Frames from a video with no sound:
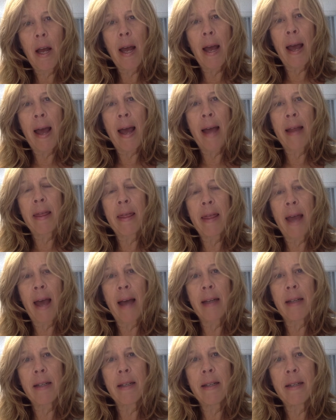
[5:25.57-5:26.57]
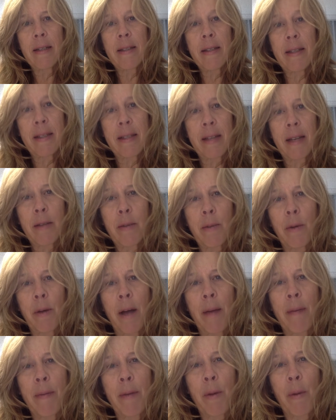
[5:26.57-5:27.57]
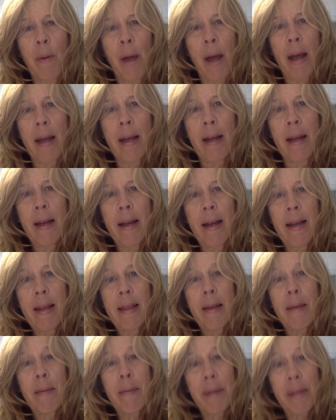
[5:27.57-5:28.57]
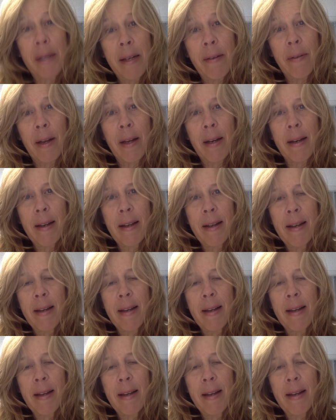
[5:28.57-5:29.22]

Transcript: and that success will come your way, then believe it.